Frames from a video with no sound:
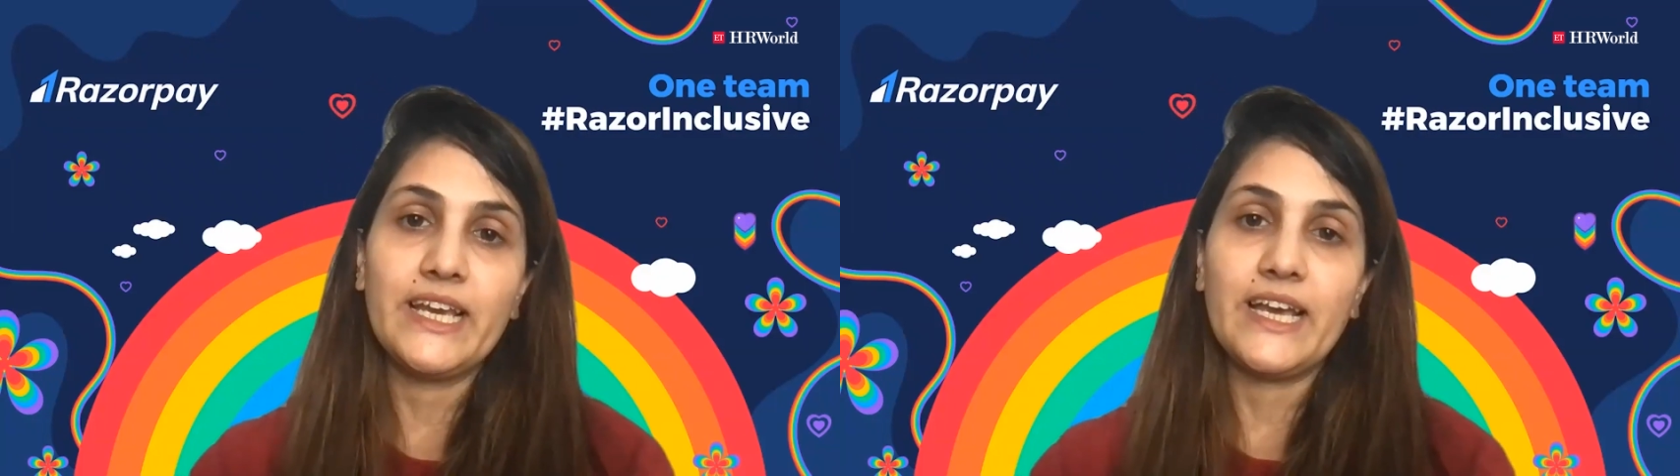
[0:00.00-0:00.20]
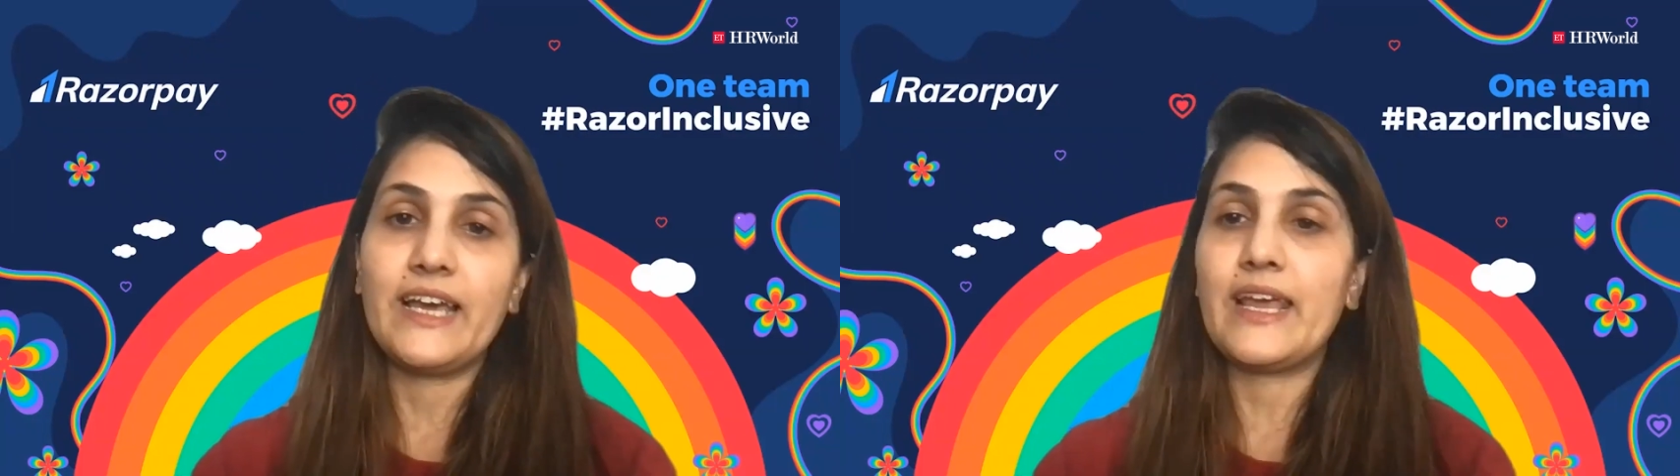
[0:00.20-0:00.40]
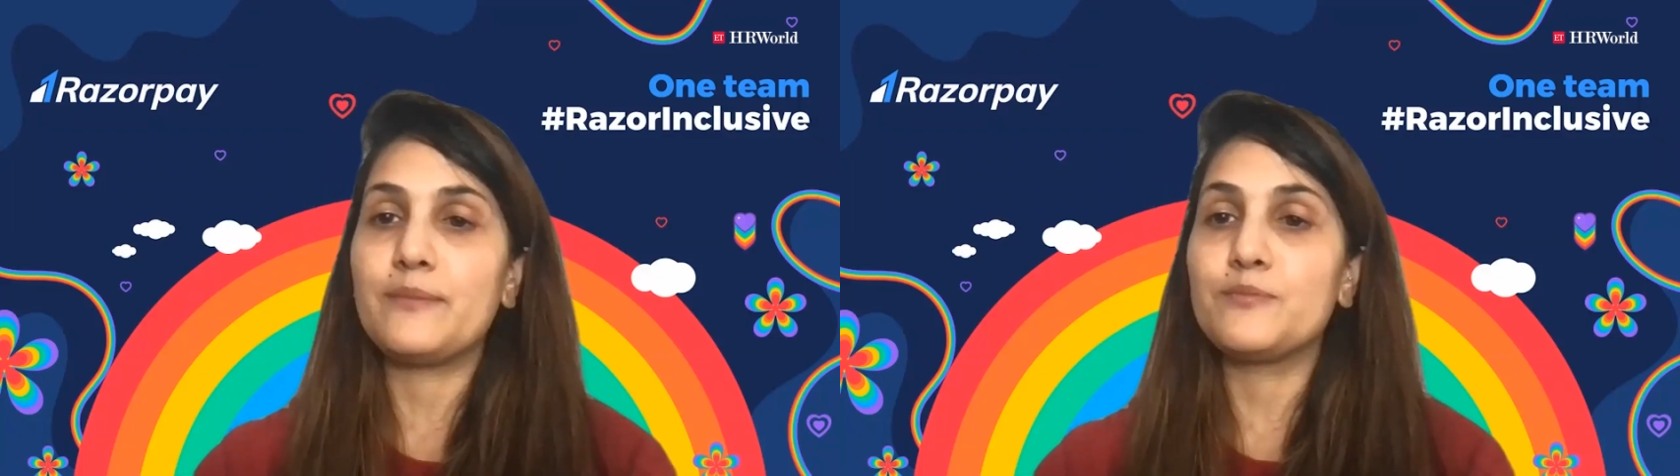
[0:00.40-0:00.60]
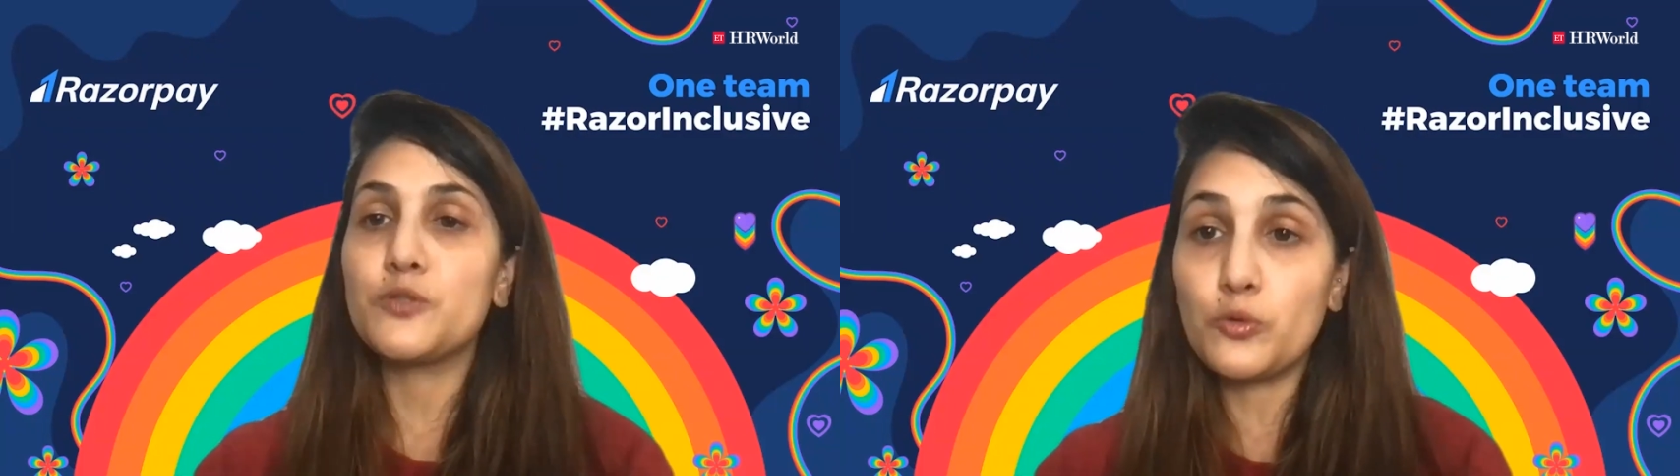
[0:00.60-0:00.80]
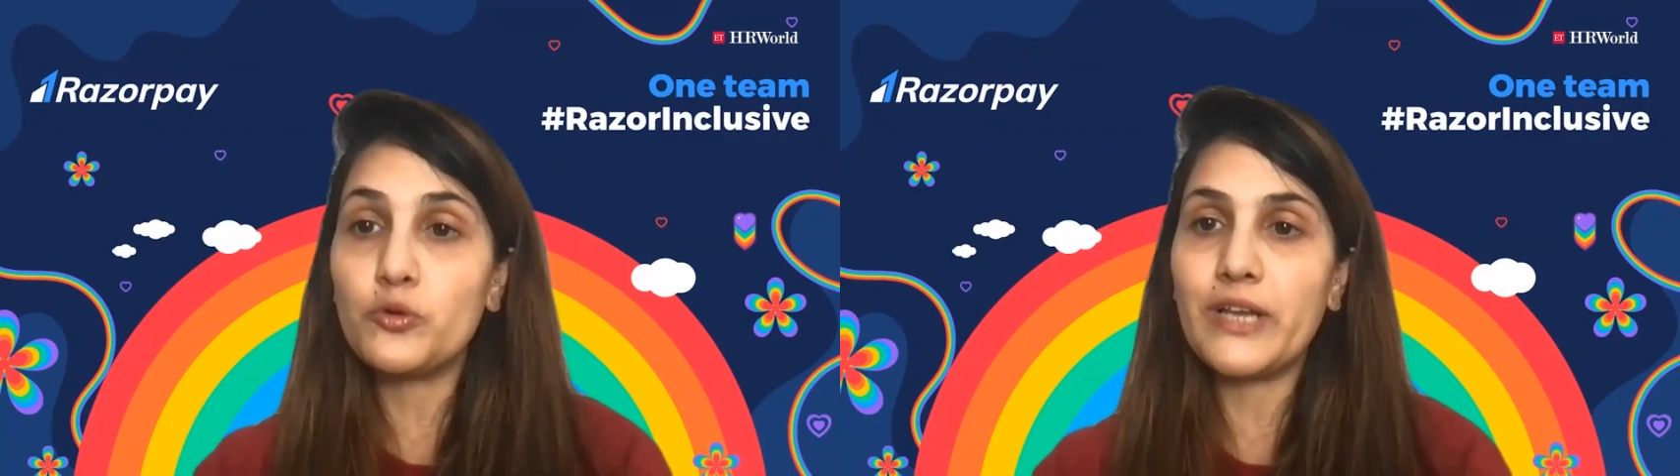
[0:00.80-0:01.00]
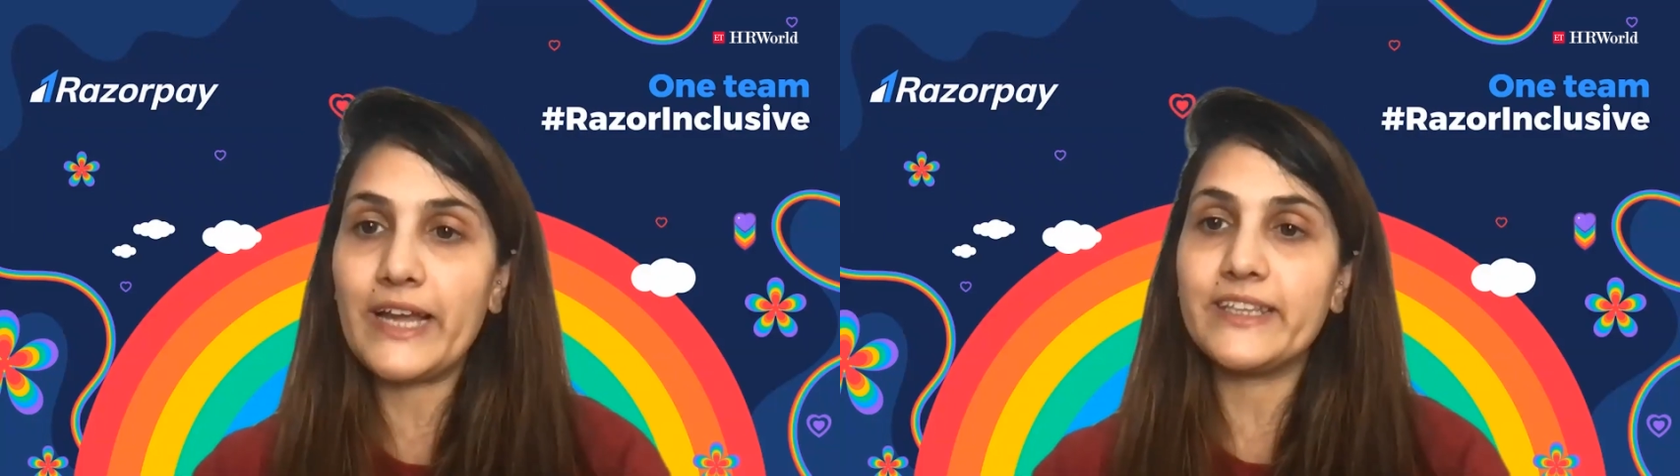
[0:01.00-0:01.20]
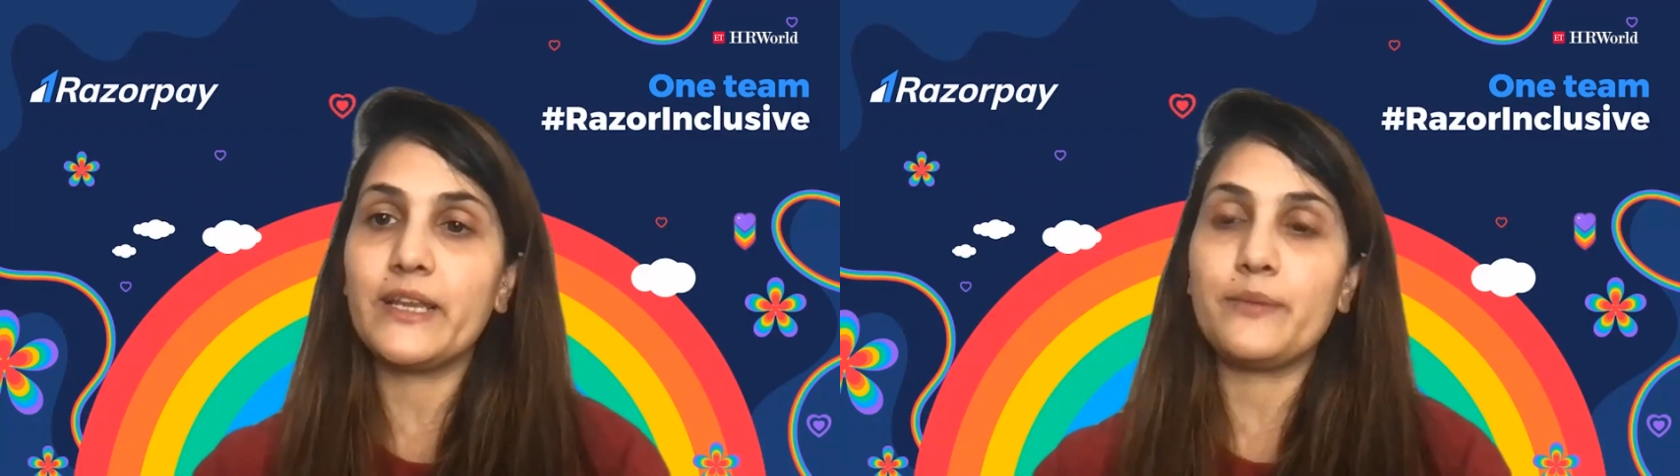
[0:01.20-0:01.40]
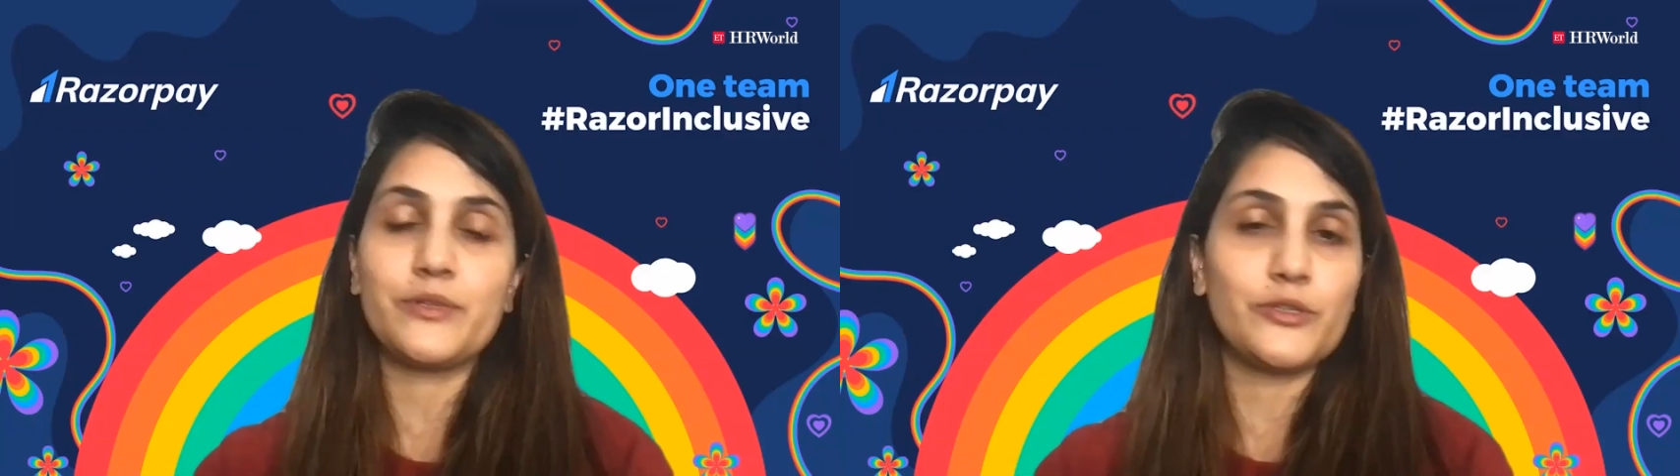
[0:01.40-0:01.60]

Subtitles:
And I'm so glad that I'm